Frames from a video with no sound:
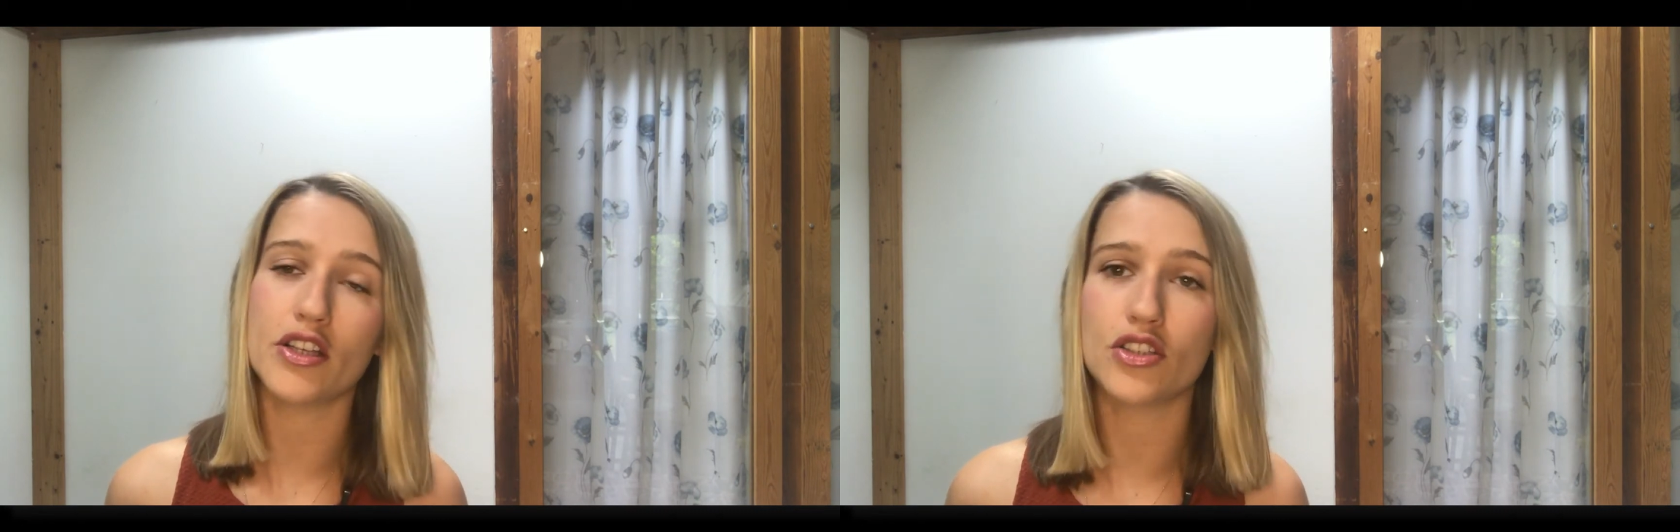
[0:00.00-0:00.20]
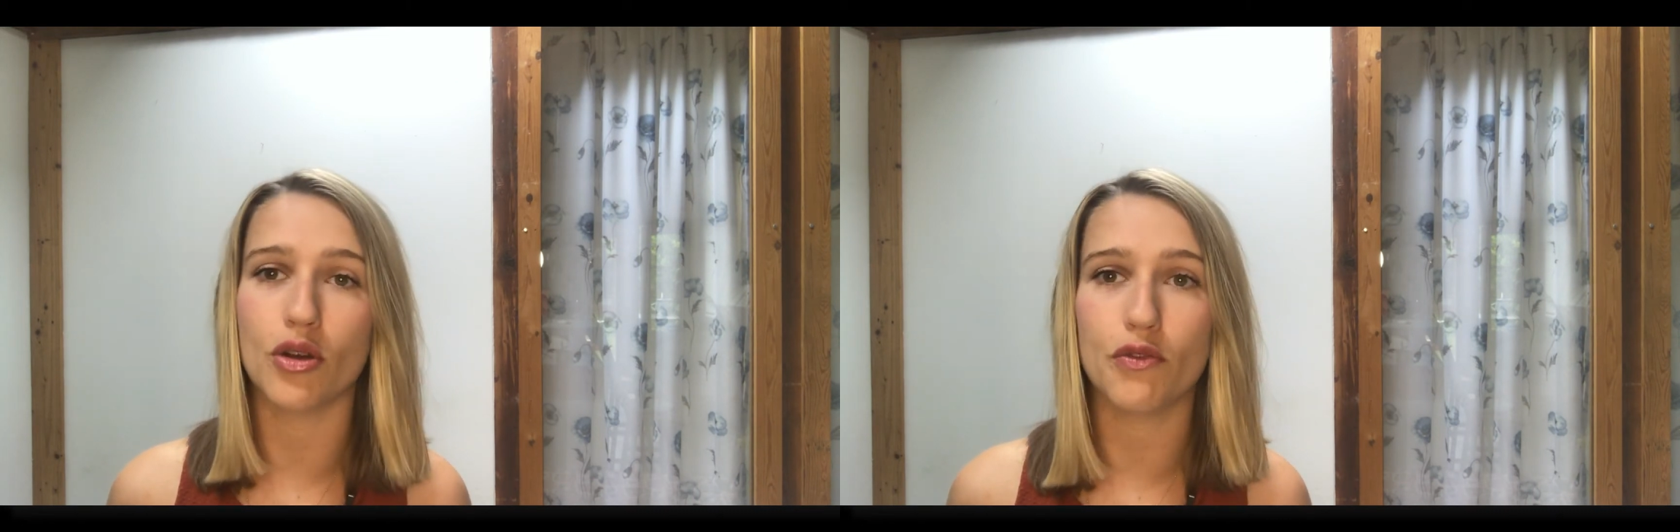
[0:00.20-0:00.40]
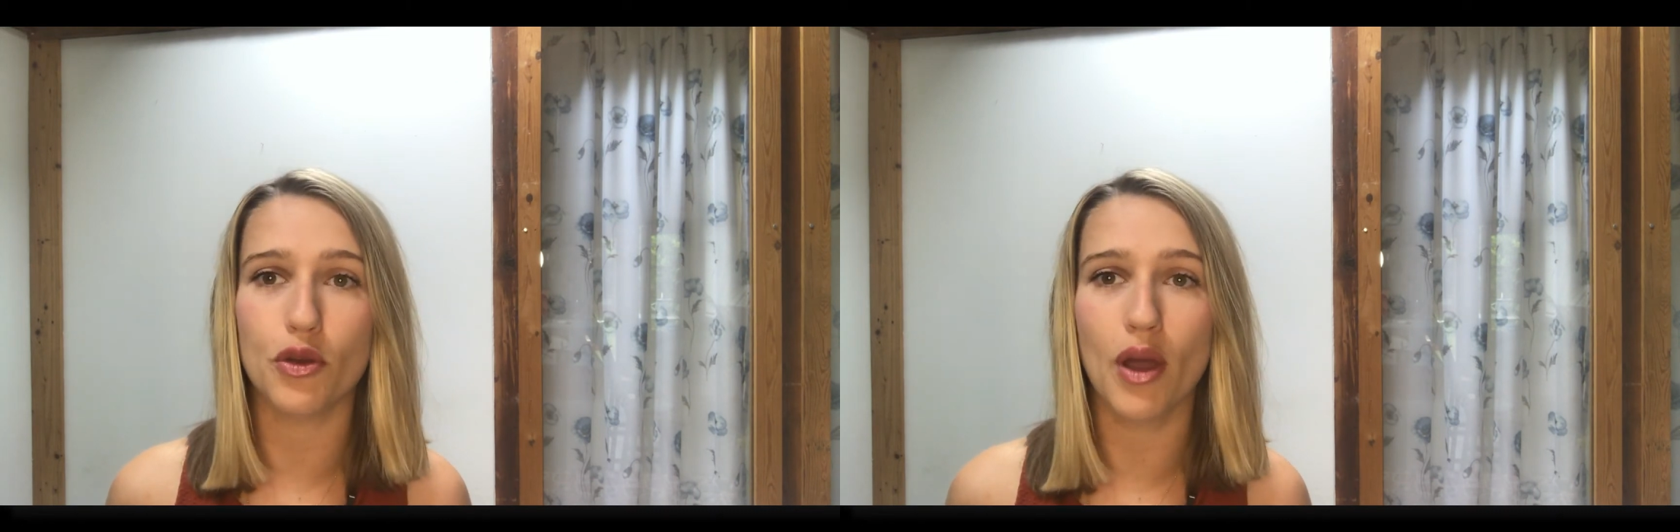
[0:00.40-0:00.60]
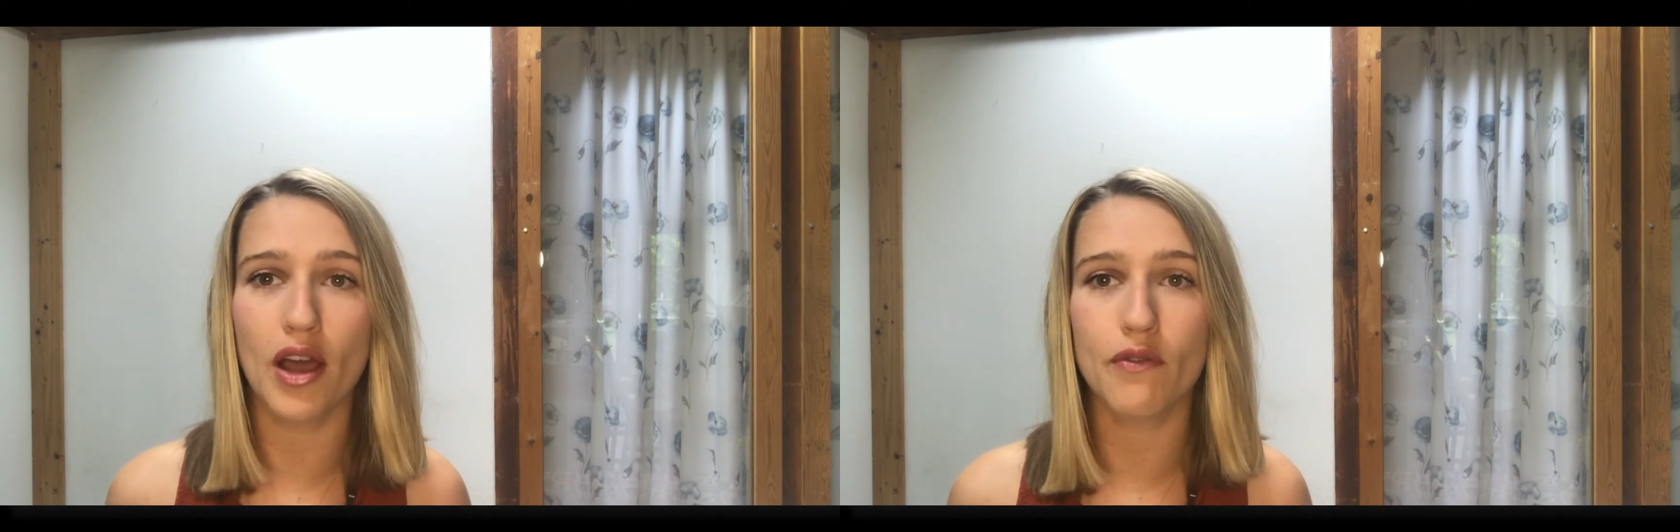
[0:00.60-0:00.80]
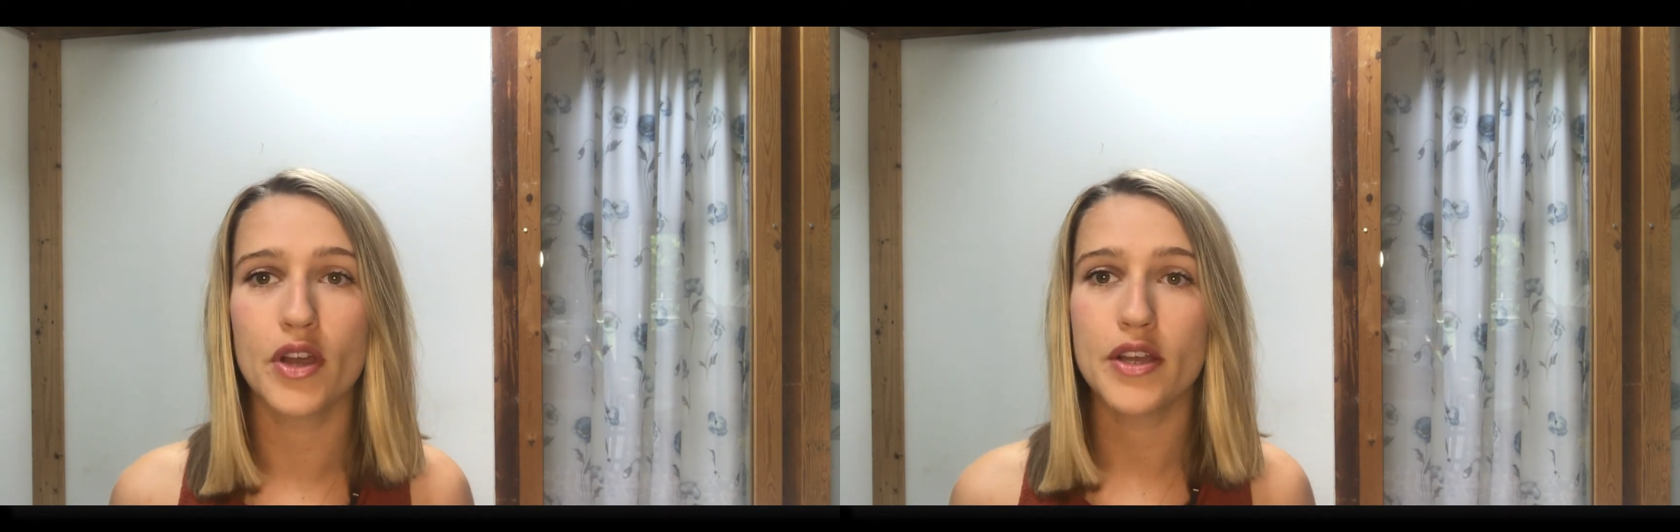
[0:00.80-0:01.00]
so if you
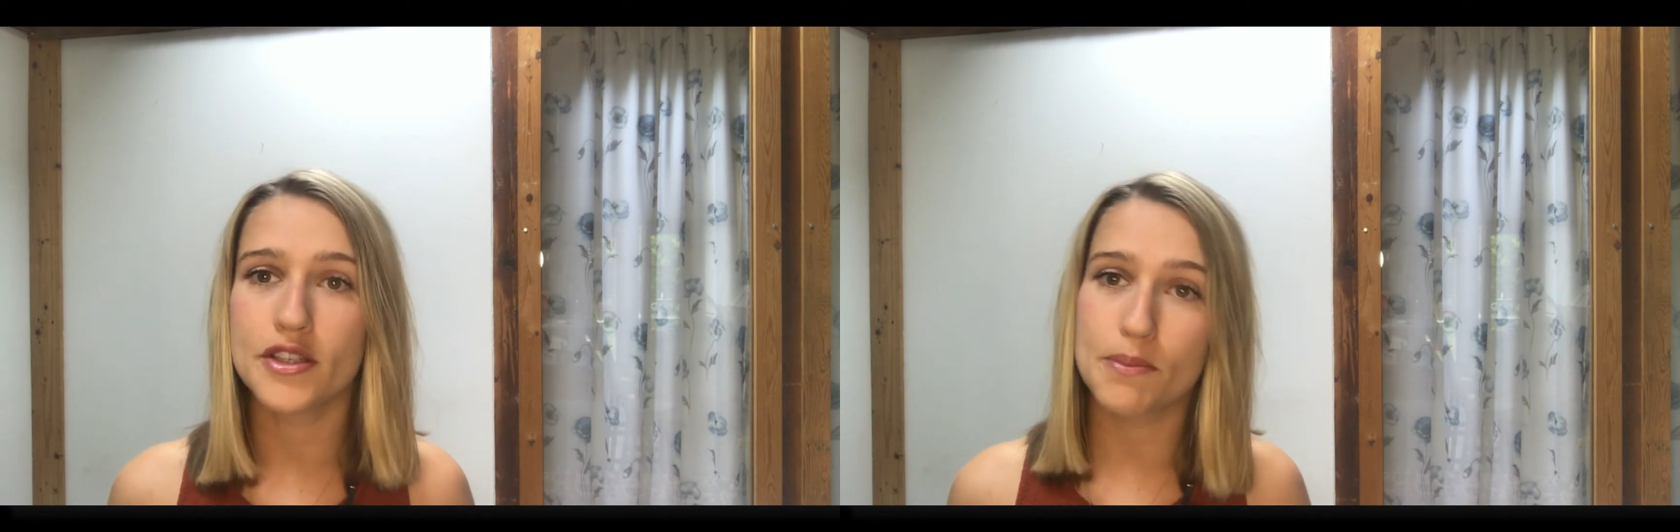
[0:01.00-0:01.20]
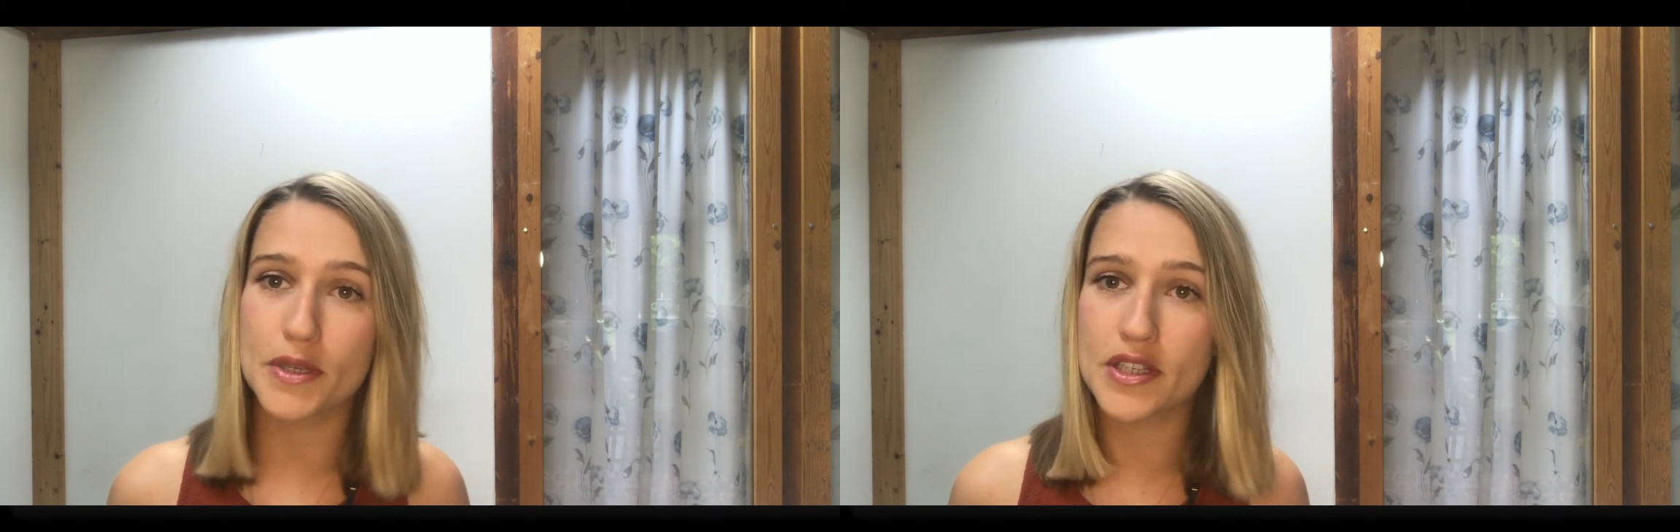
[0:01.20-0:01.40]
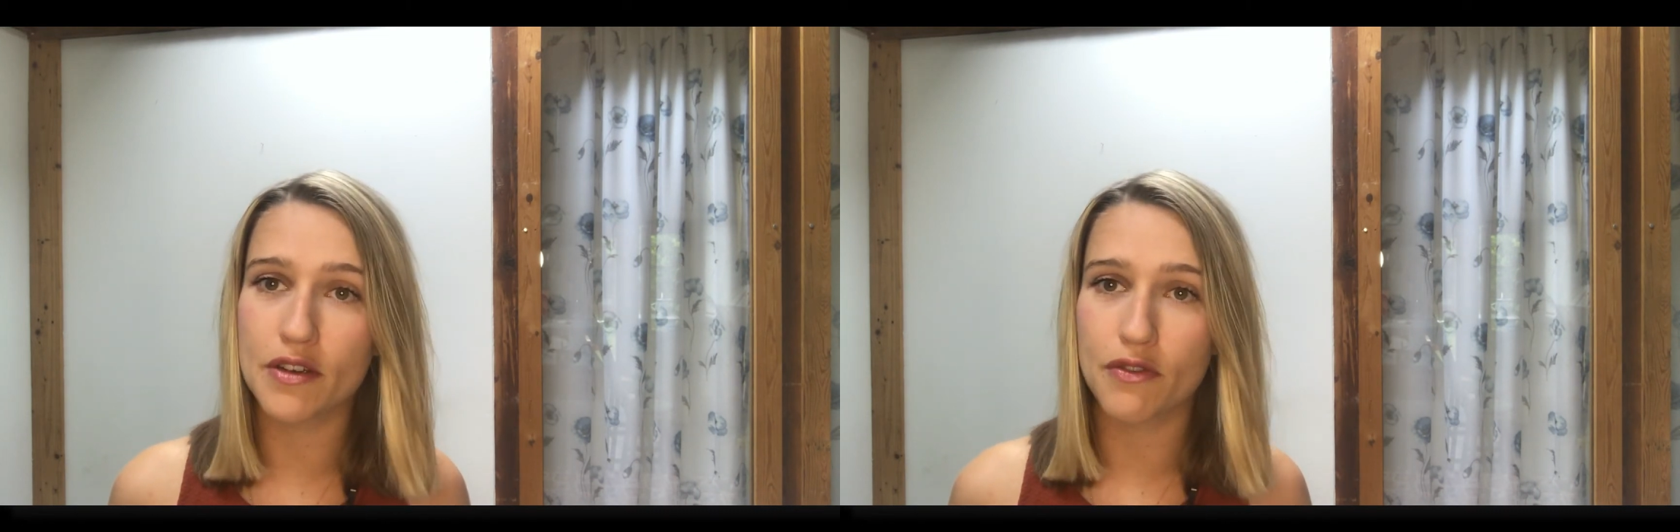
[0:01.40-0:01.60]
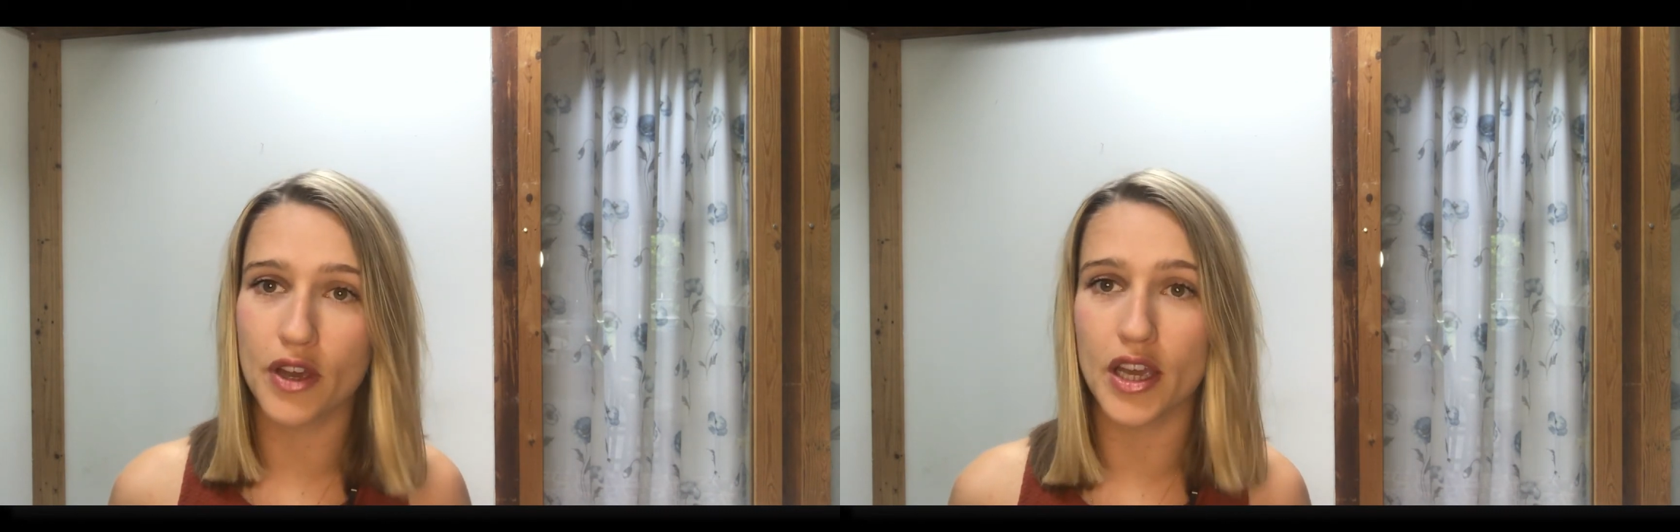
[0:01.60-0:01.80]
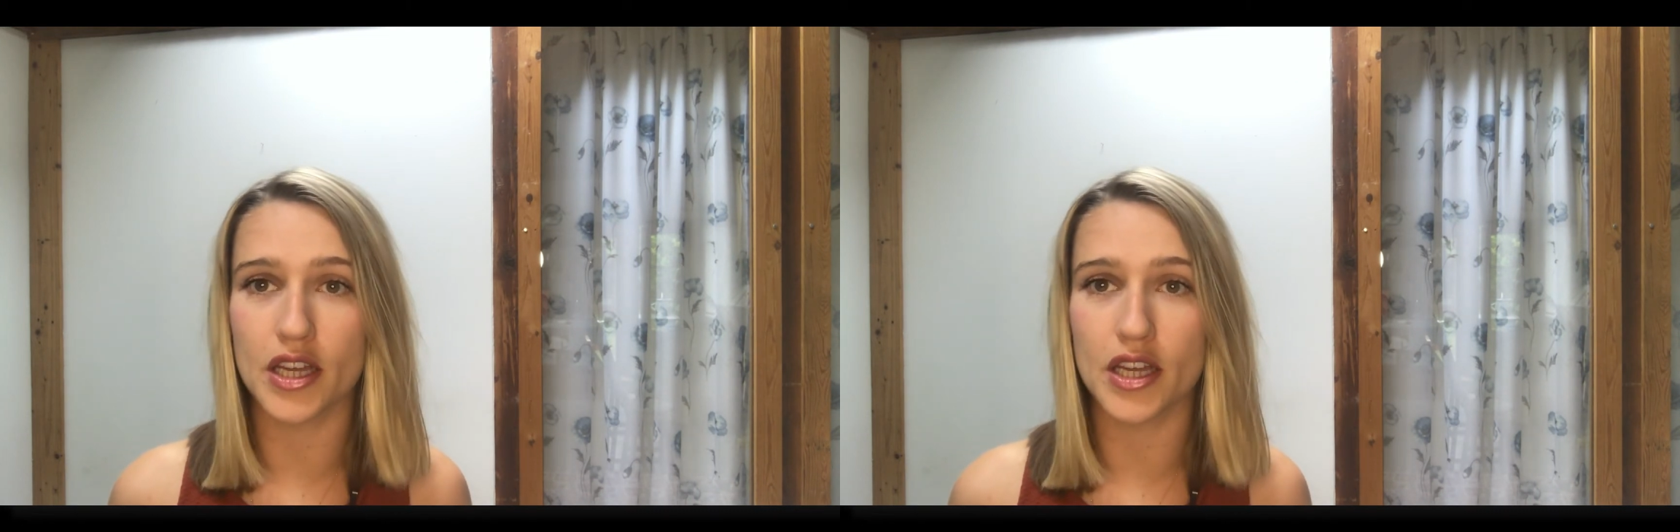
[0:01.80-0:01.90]
have specific